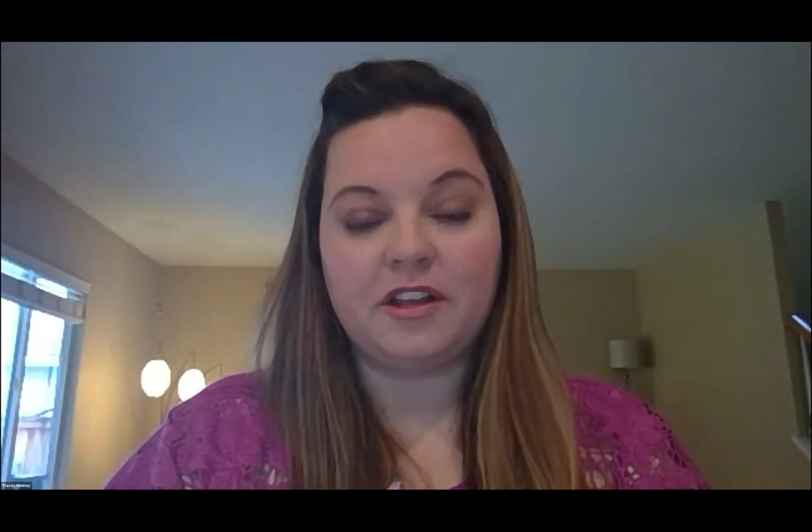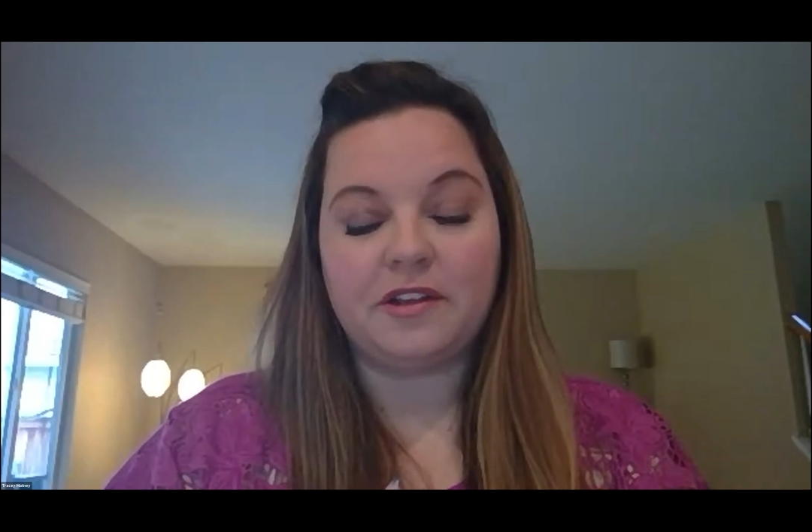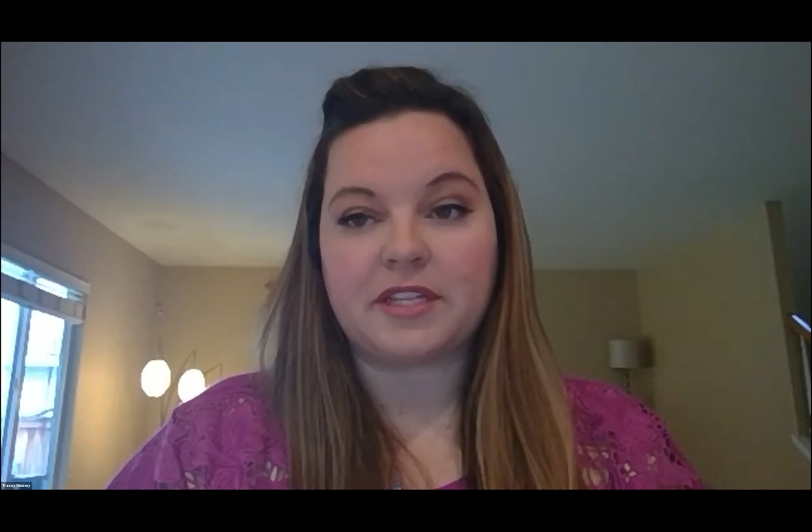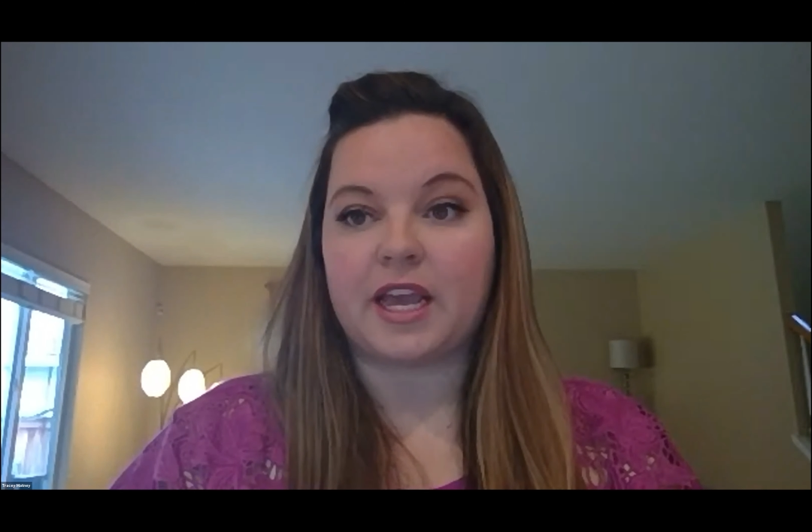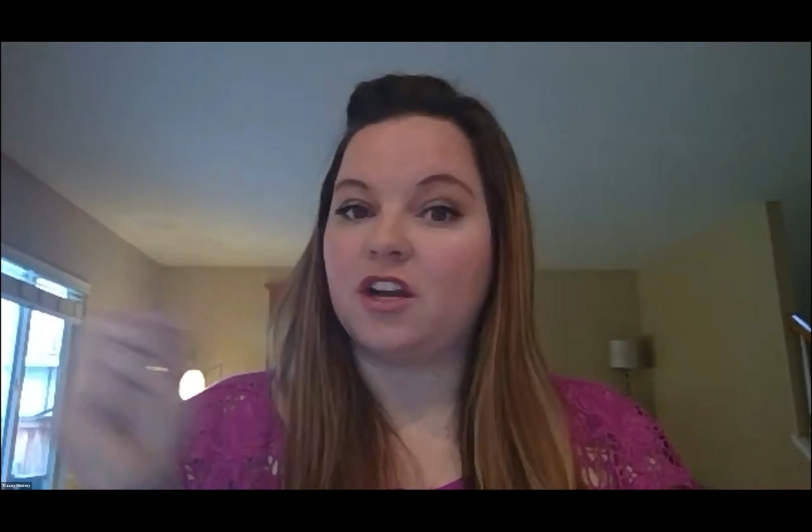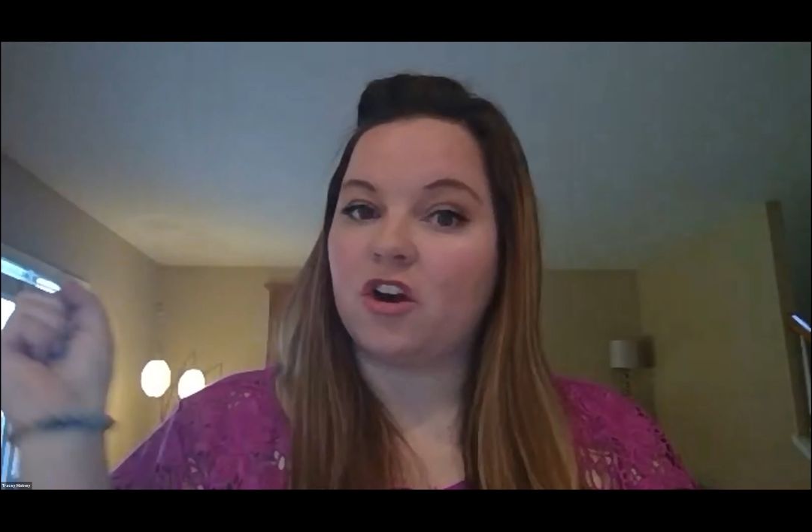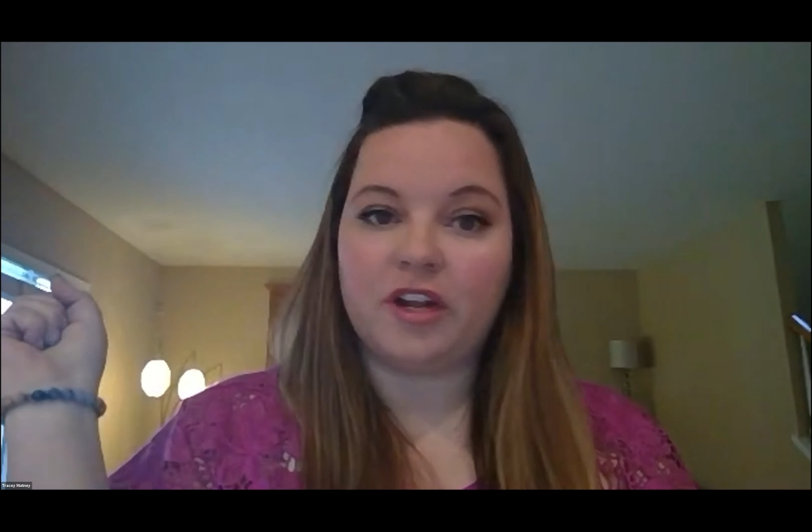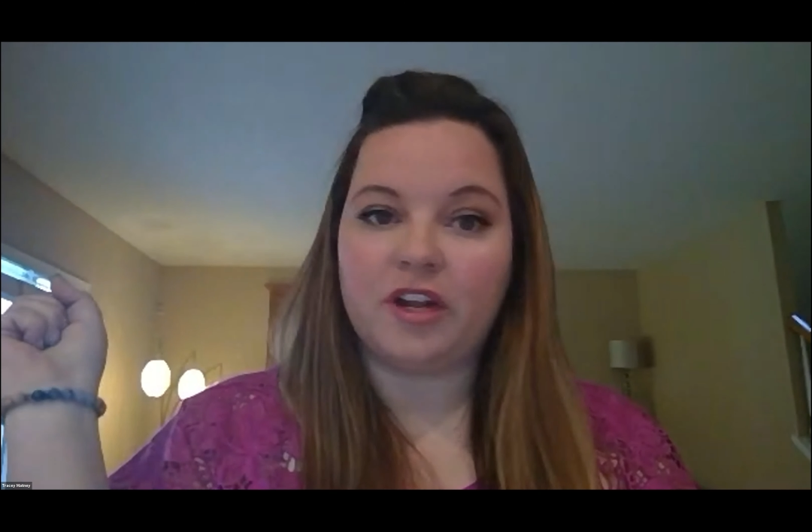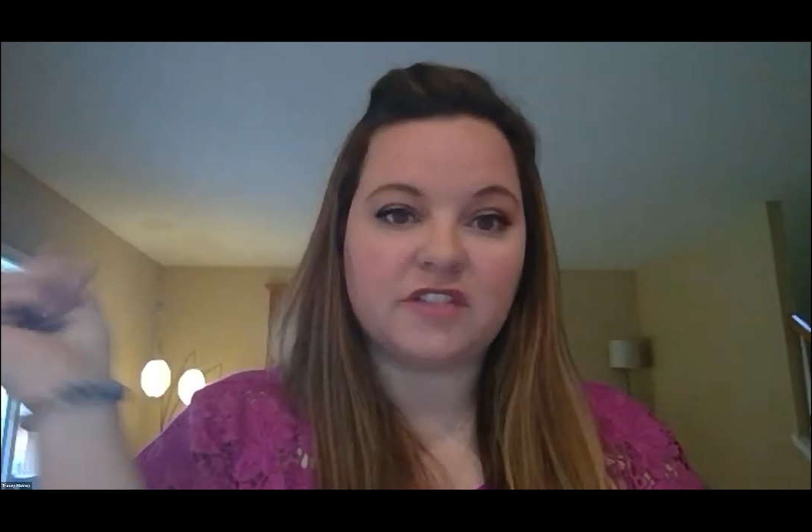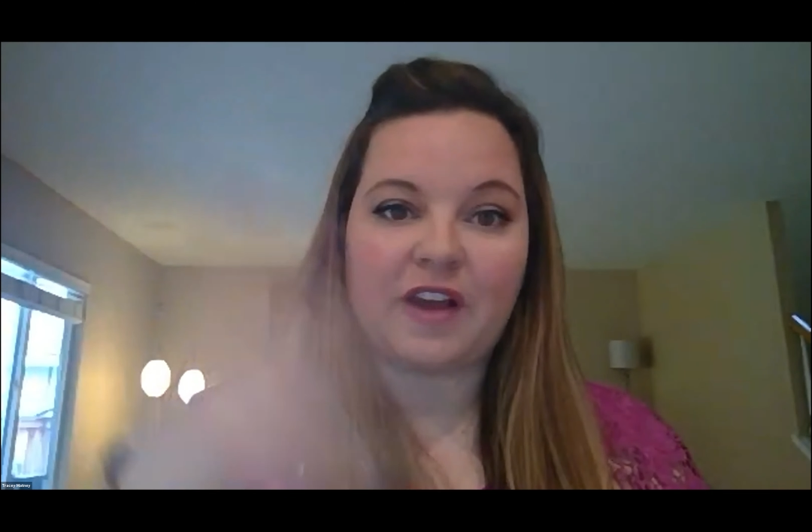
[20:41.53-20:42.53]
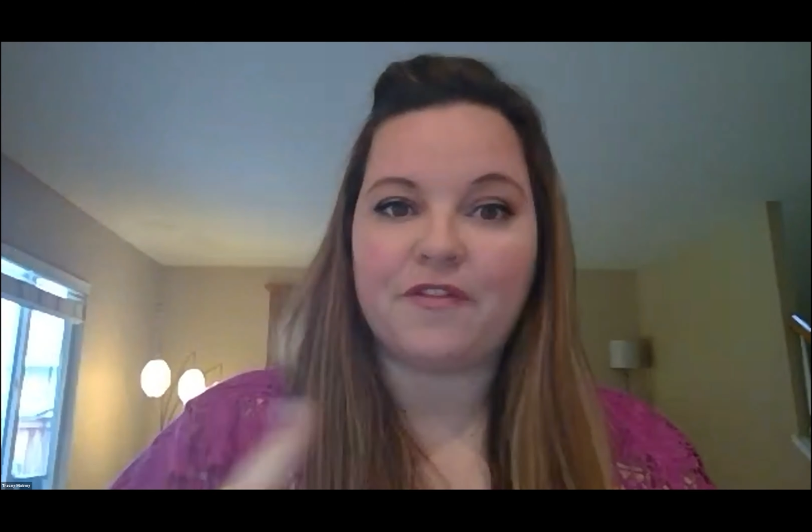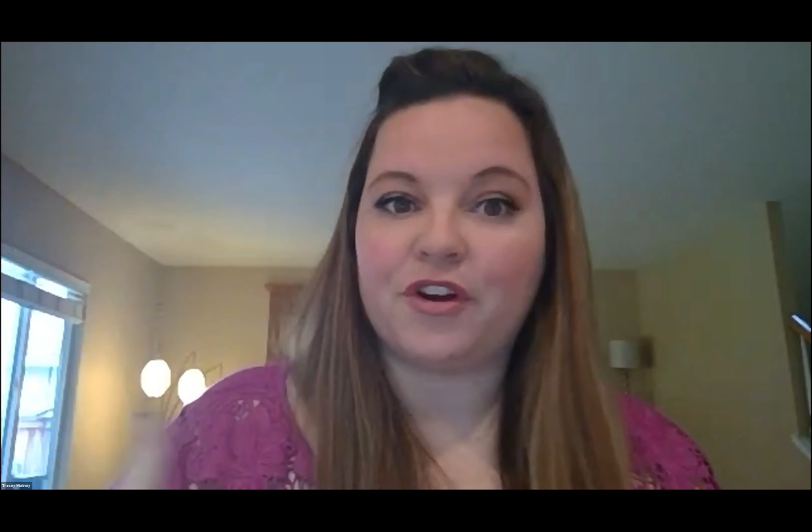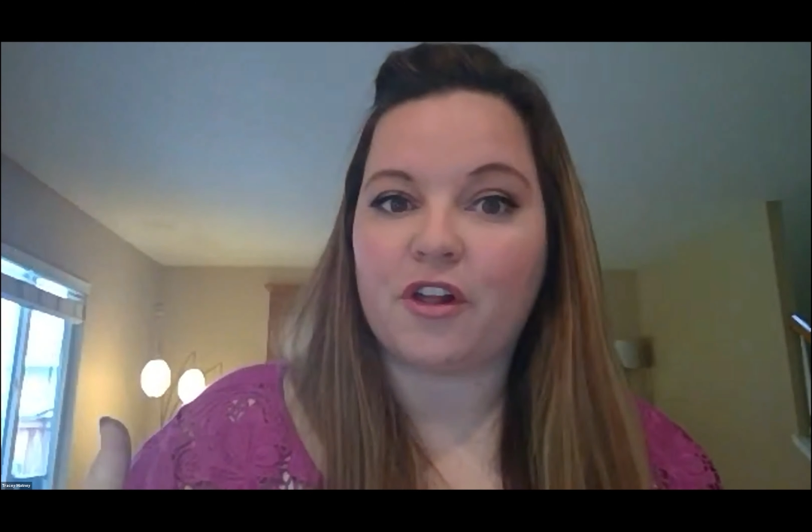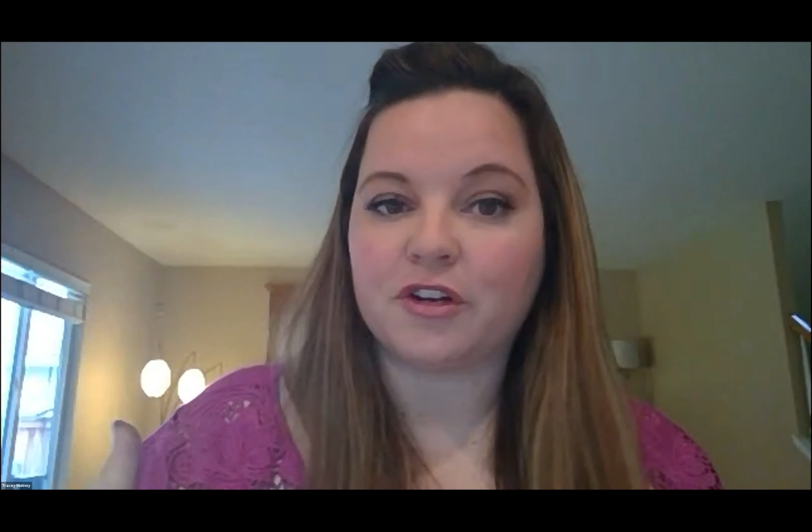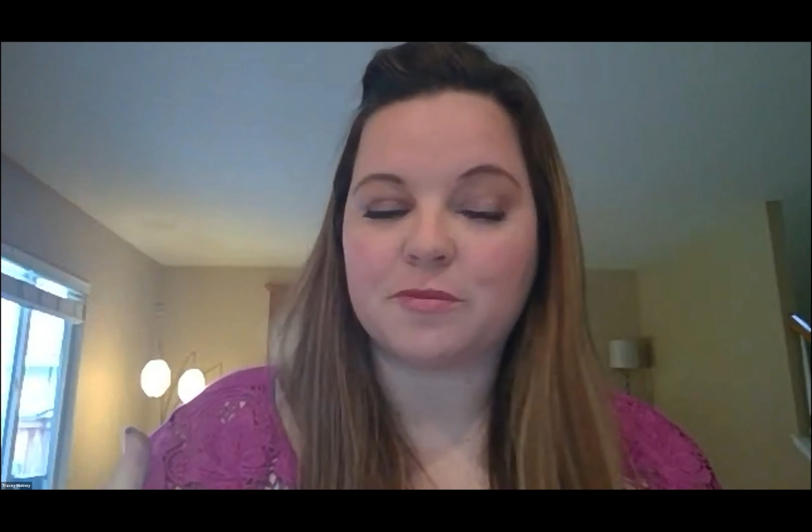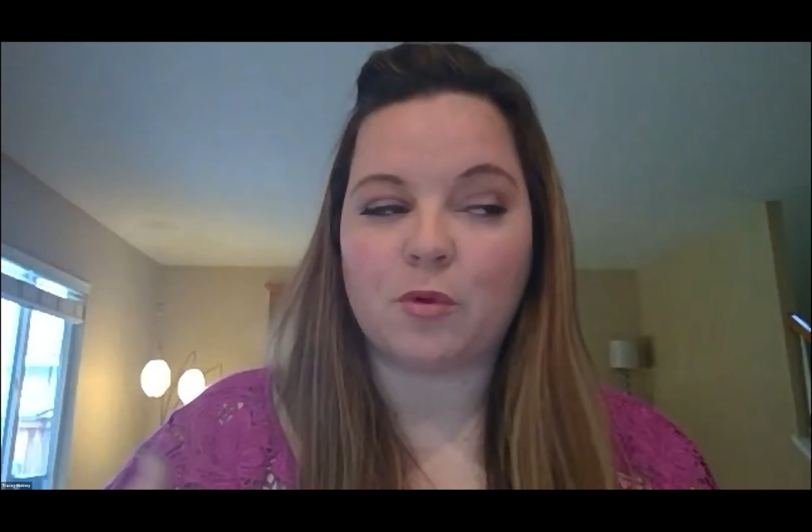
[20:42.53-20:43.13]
He was like, no, here's $500